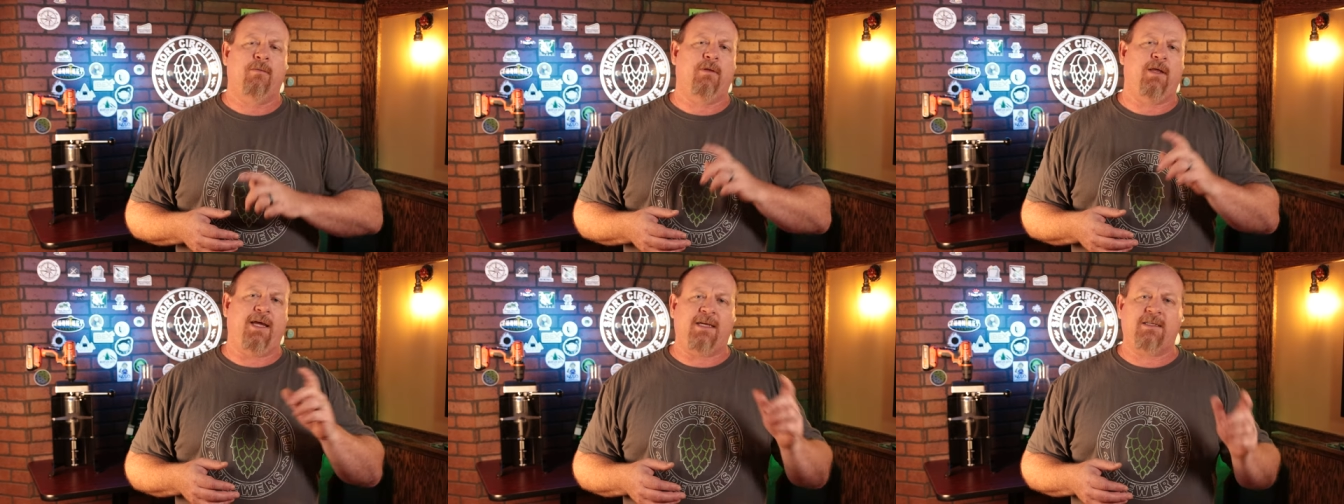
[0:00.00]

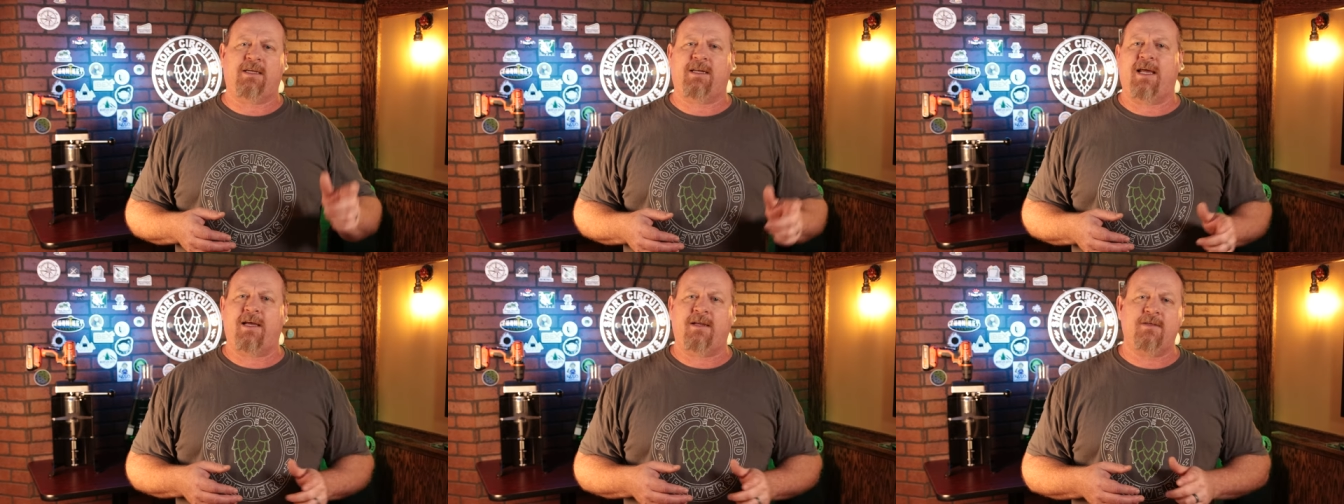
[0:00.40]
the
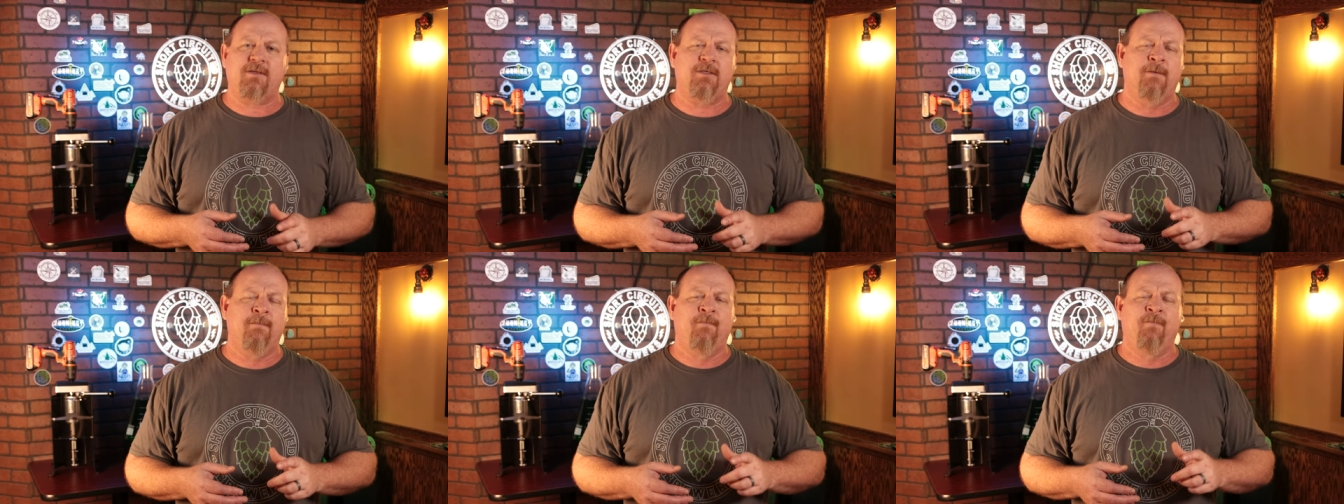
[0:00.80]
easy
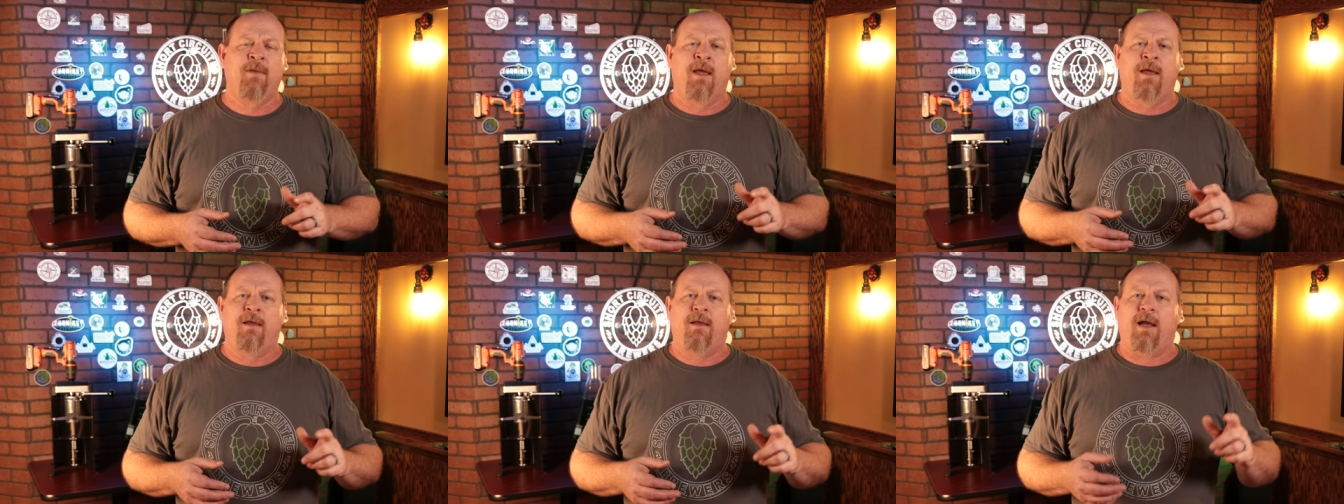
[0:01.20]
dens
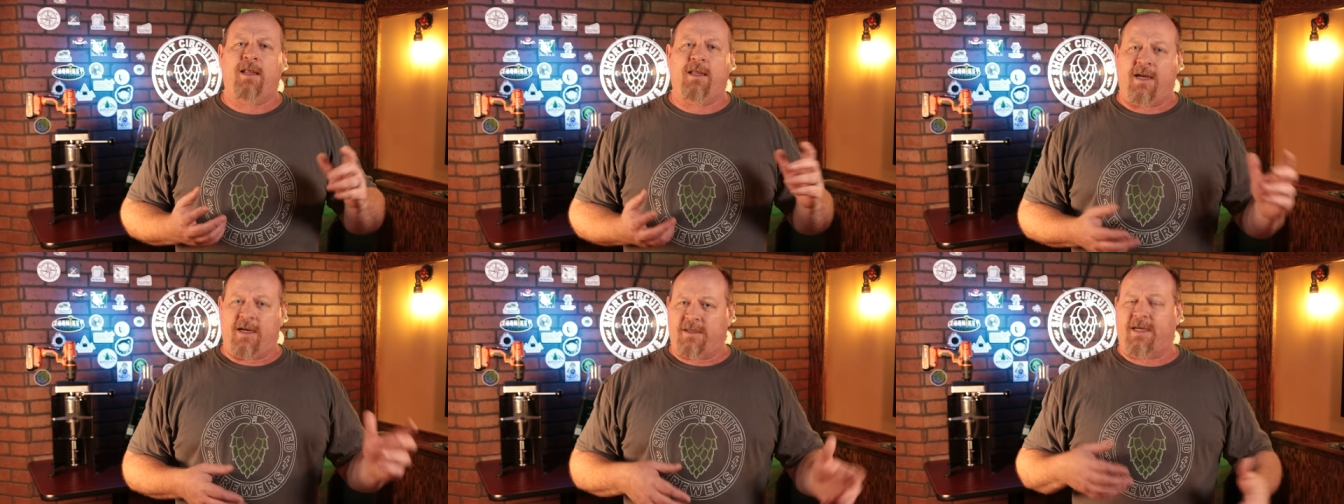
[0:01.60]

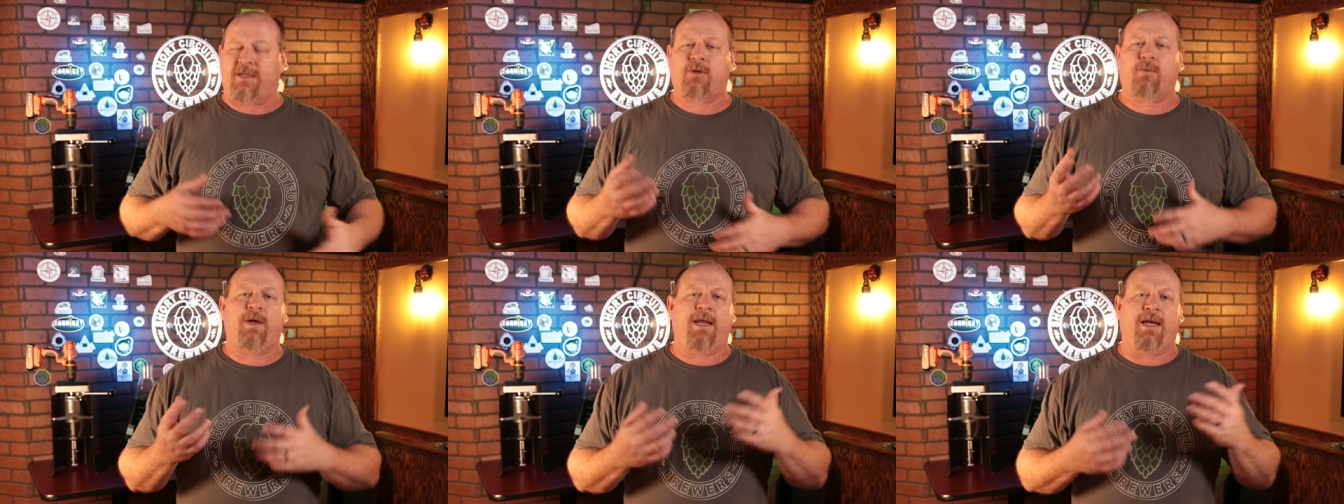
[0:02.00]
and then it
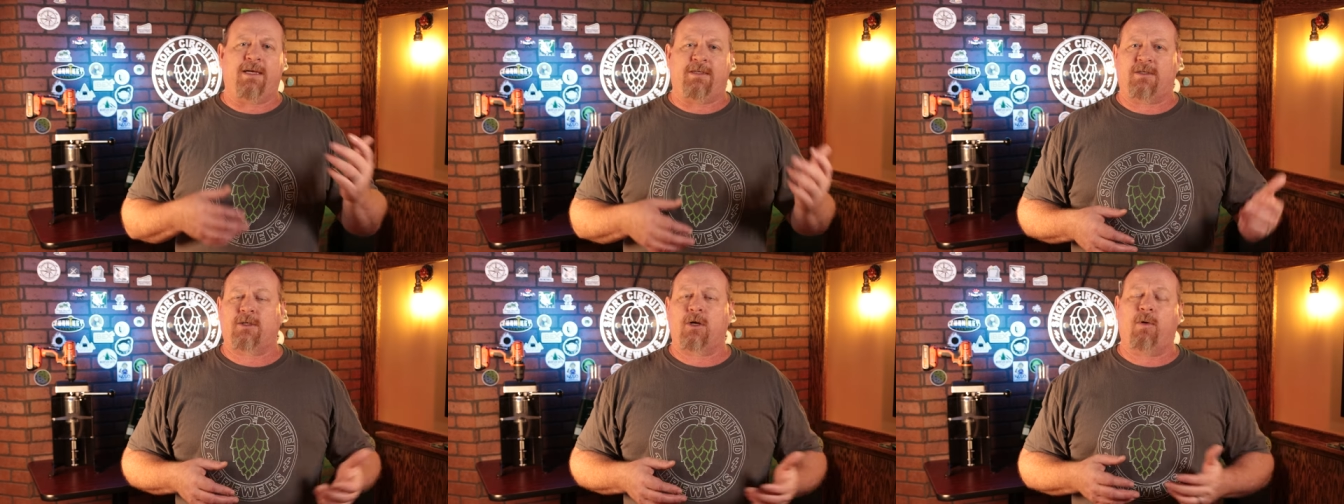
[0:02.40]
takes a reading
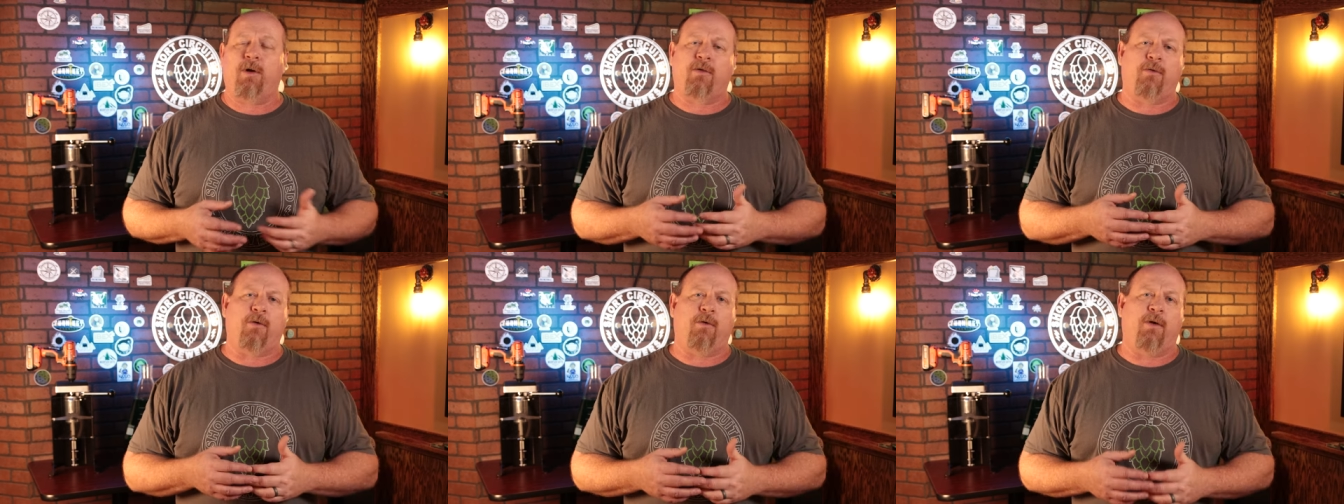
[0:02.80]
as it's
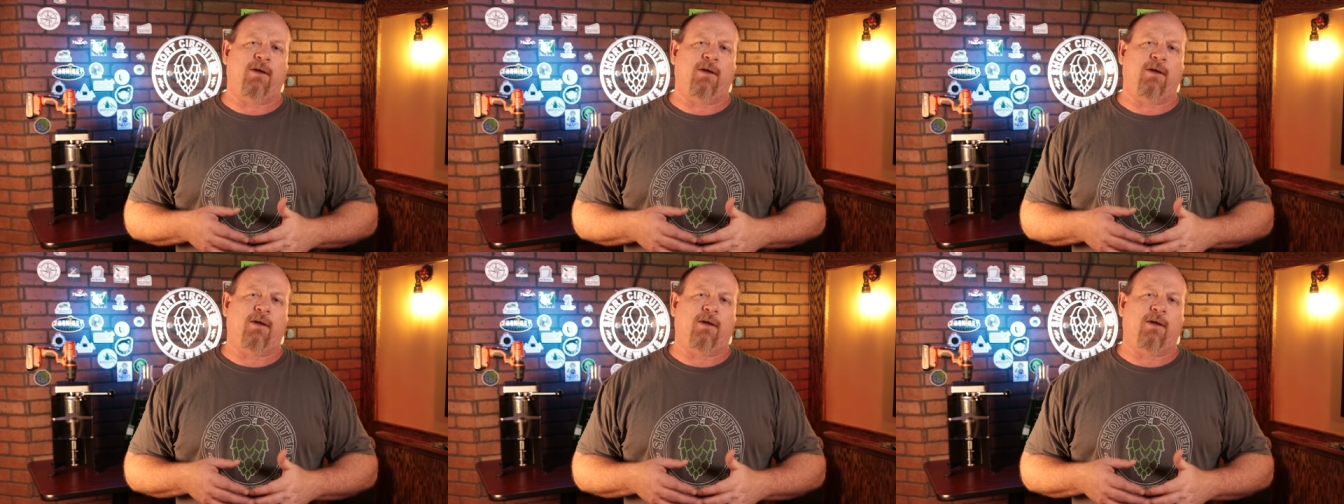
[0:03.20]
going through.